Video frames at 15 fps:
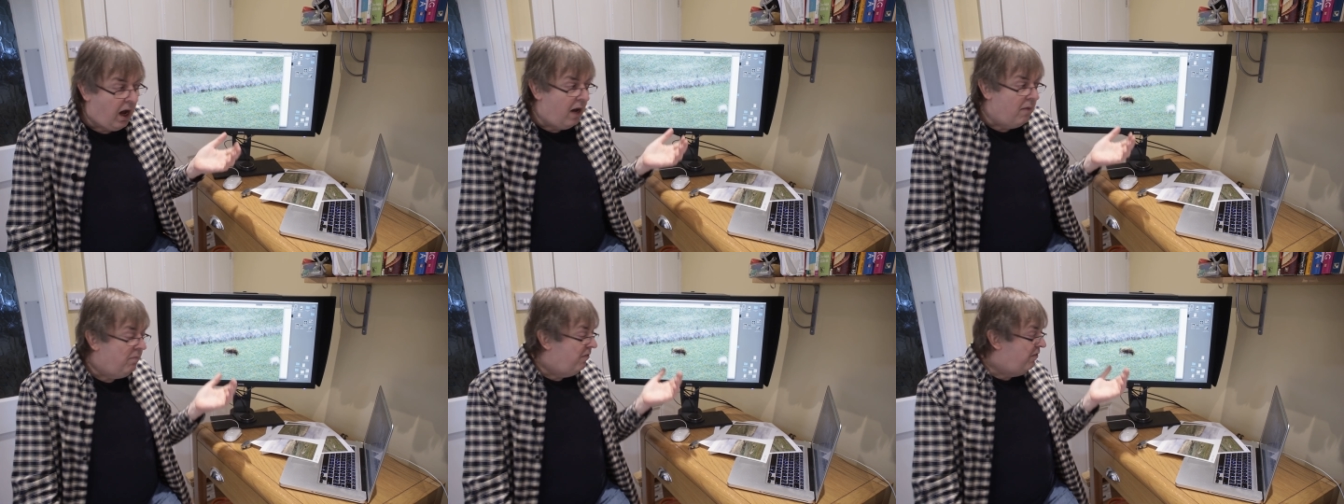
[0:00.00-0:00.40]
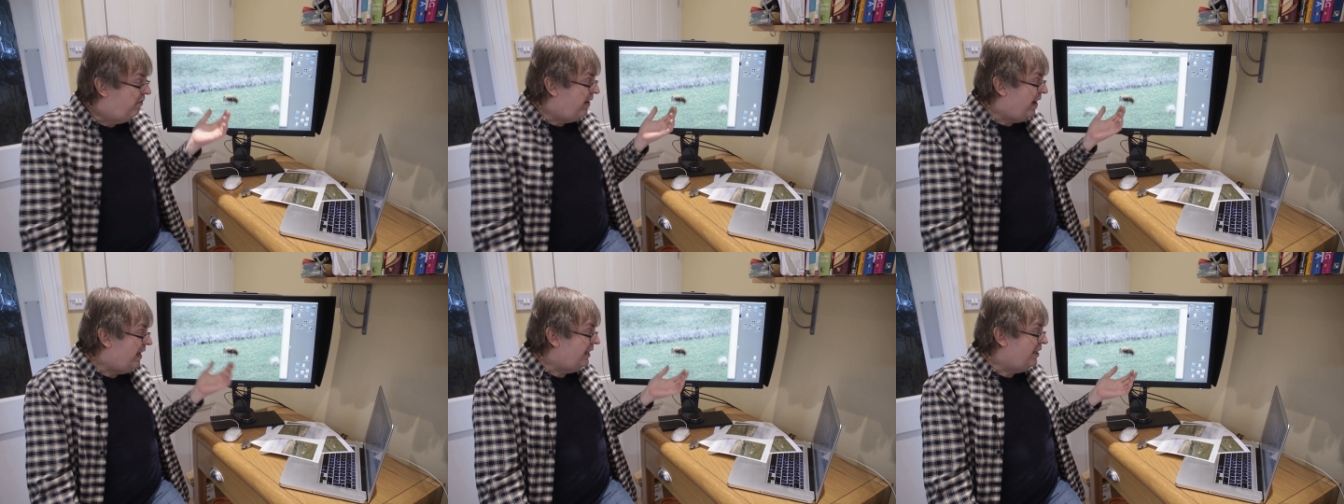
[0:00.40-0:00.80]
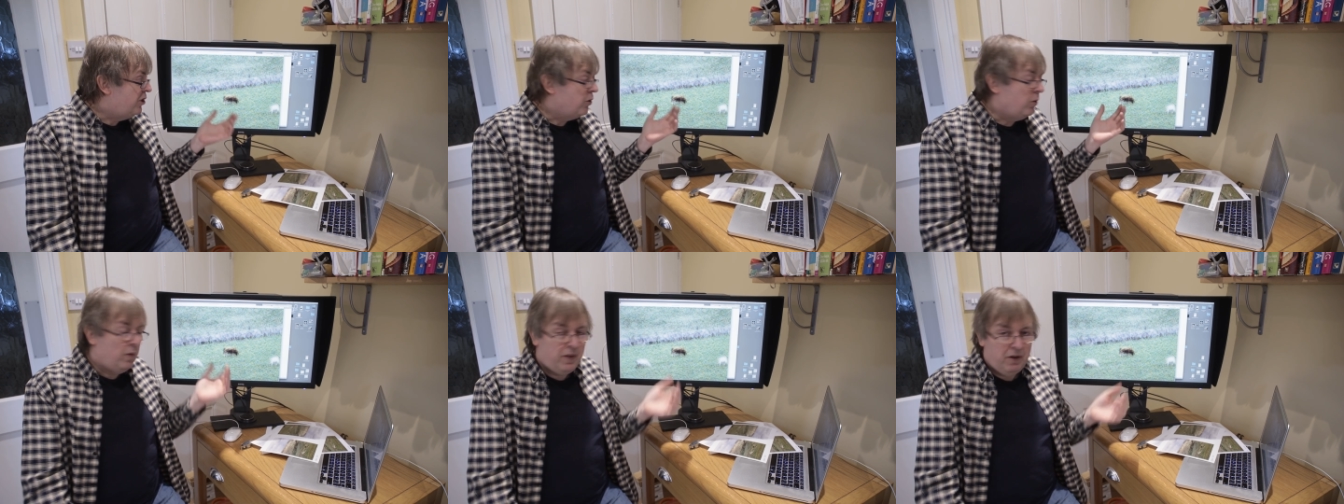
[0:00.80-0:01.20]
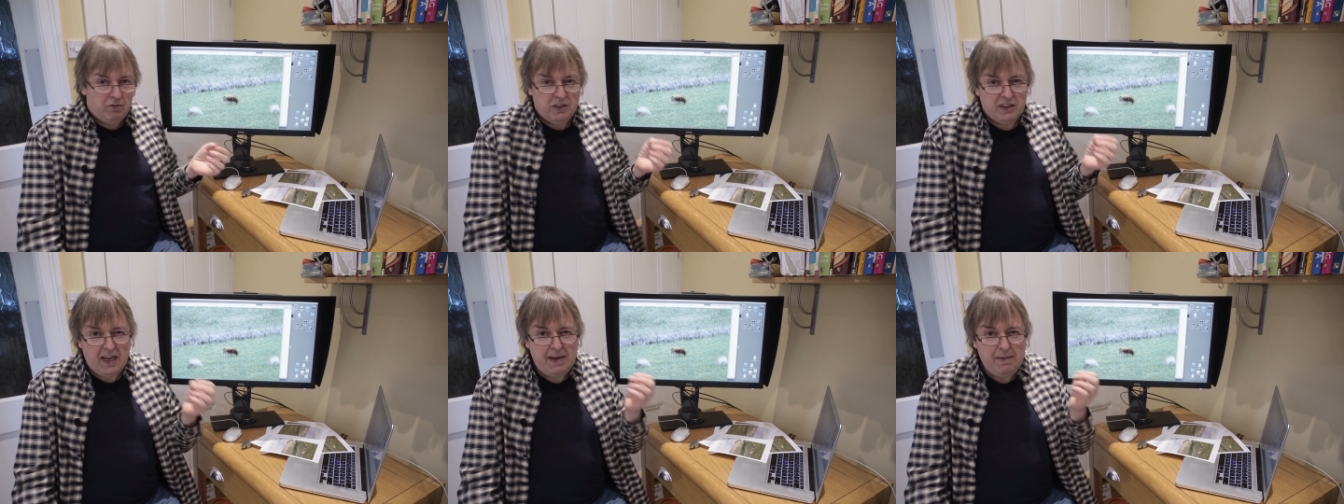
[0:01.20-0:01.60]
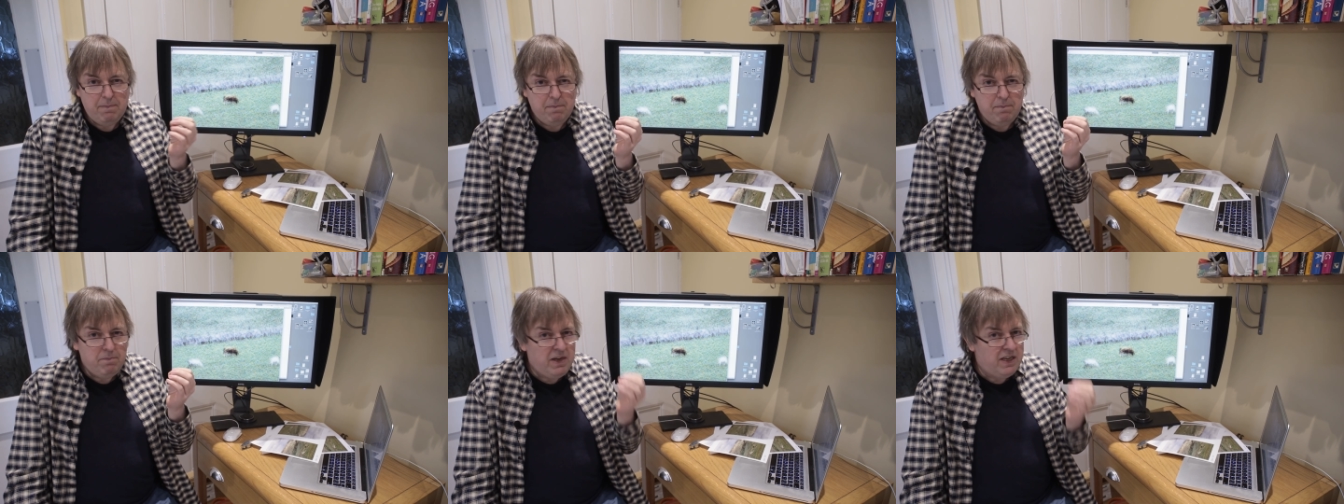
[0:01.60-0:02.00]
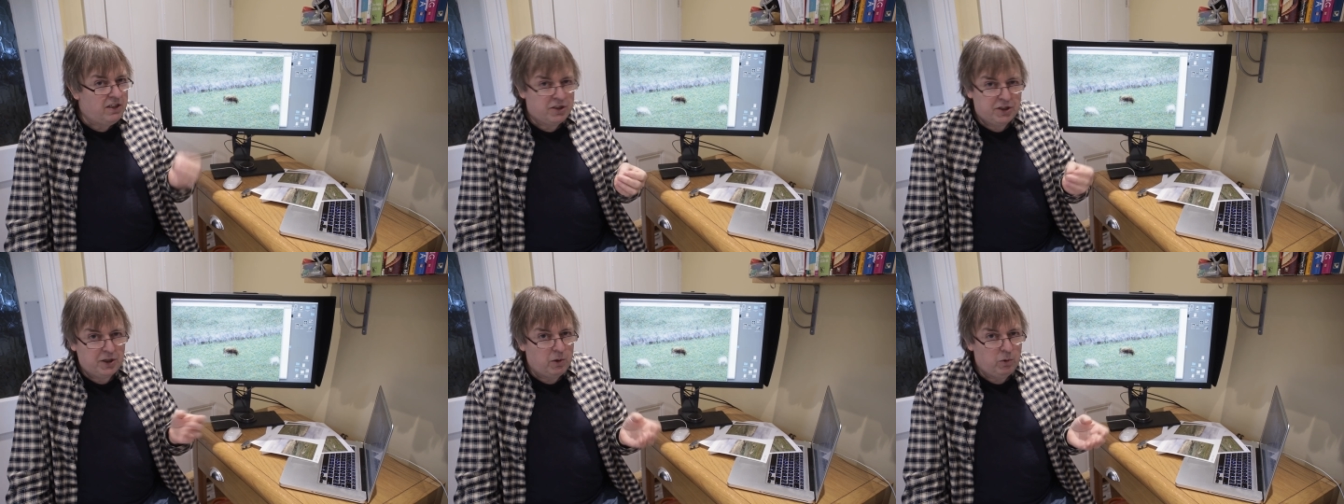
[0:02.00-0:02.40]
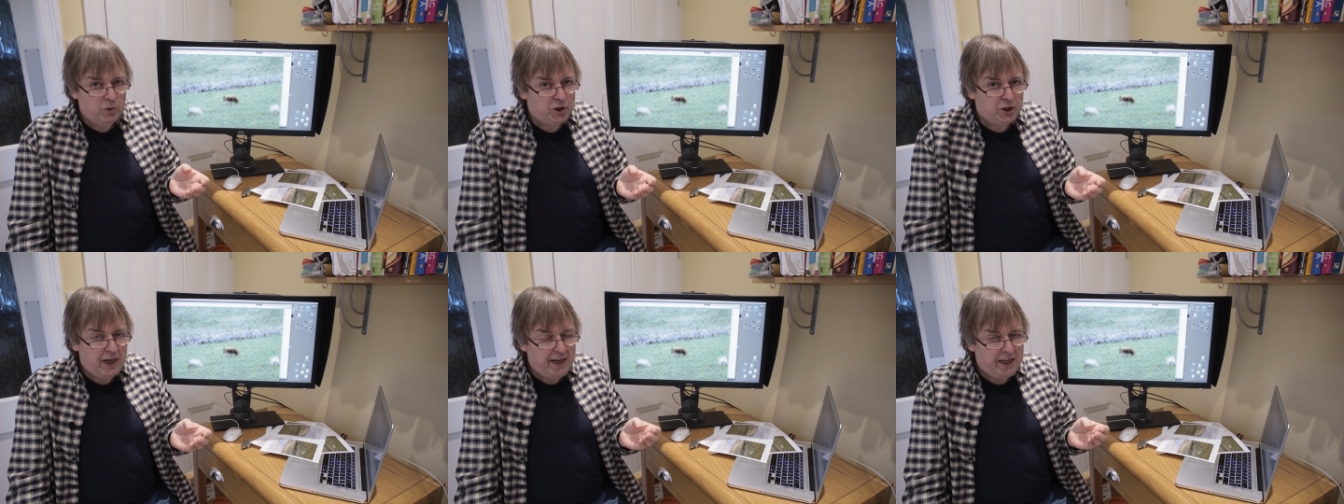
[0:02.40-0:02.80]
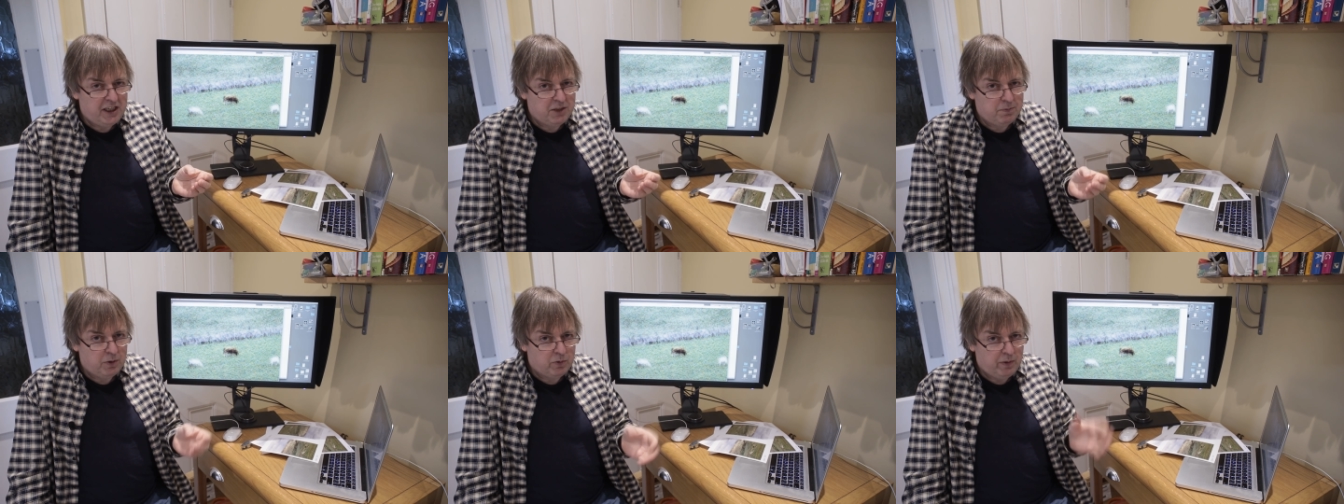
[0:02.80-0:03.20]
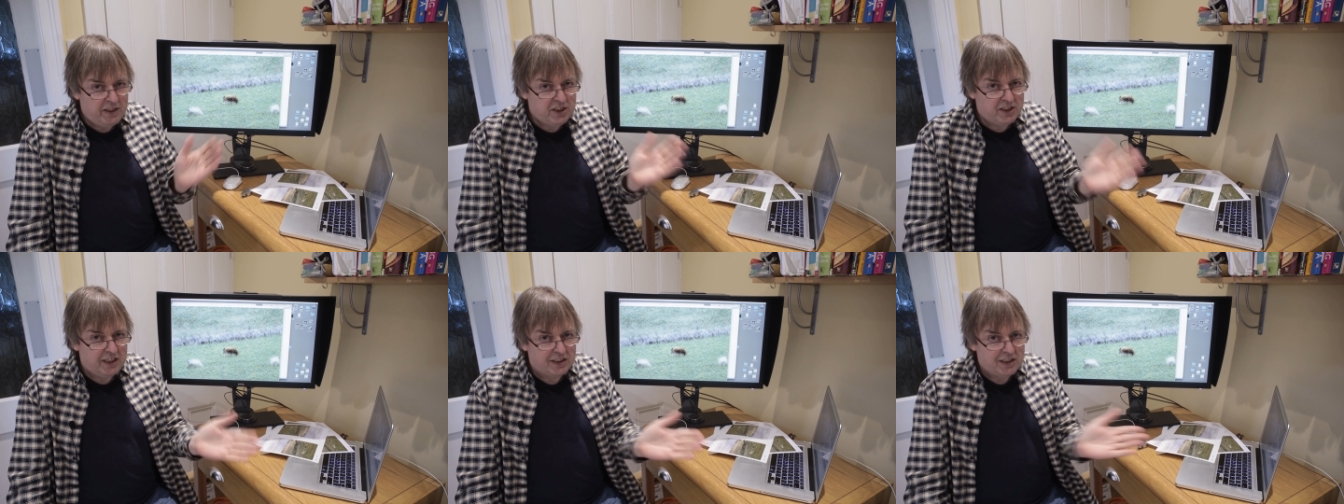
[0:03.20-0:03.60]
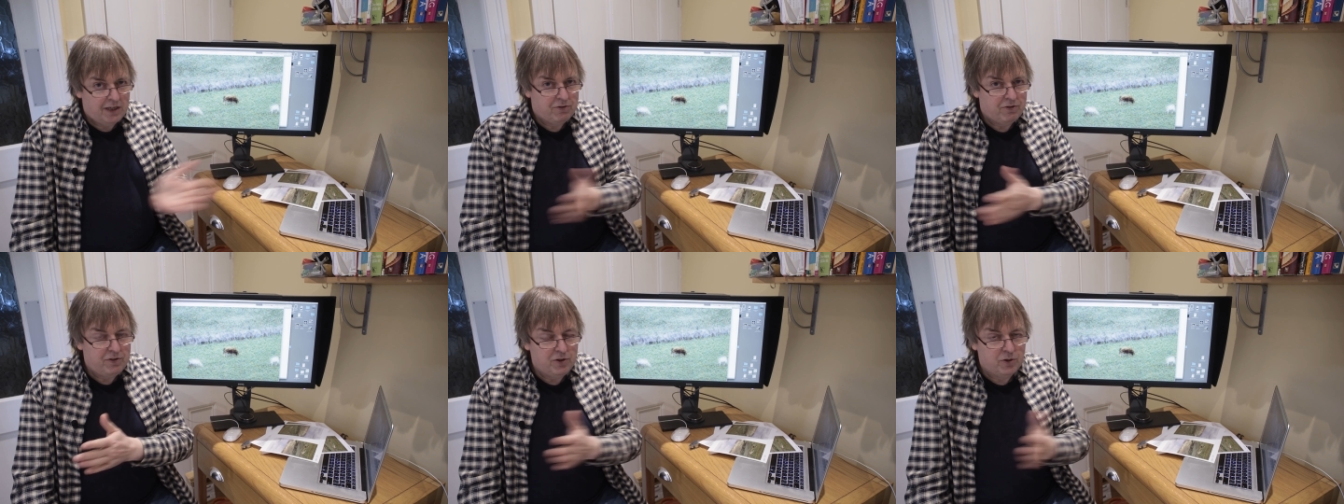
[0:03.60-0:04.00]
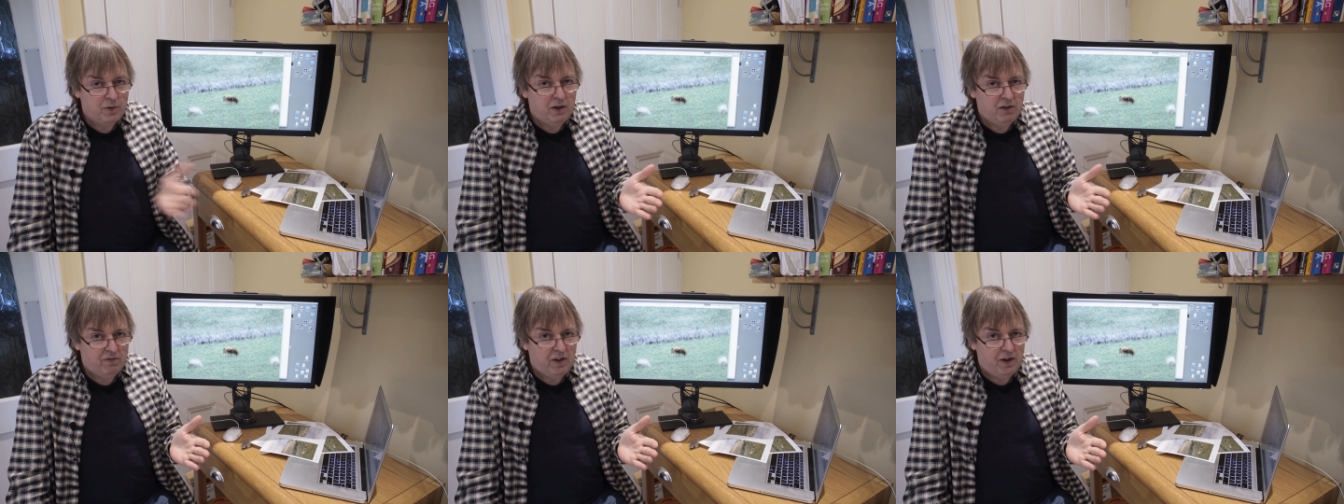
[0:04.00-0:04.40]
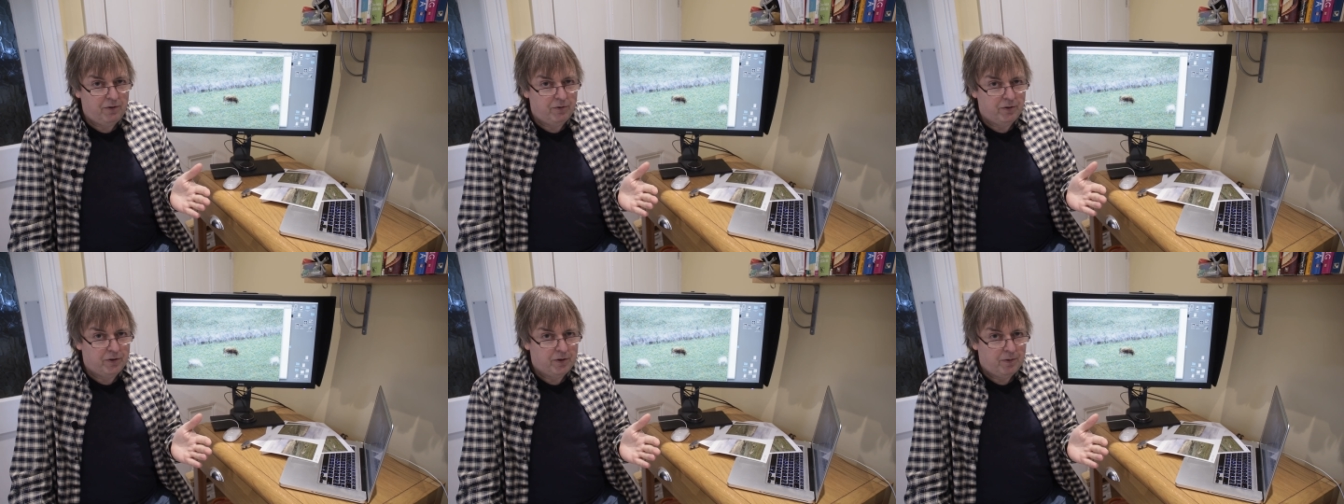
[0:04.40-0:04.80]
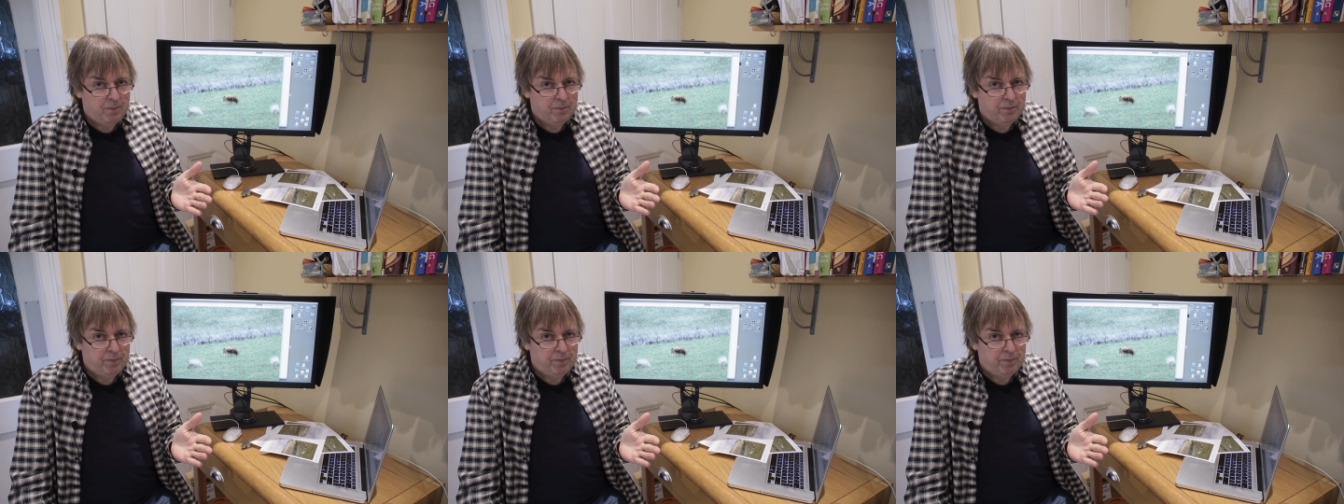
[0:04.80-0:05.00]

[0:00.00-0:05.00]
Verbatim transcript: I'm fairly sure there is a minuscule change between 600 and 1200.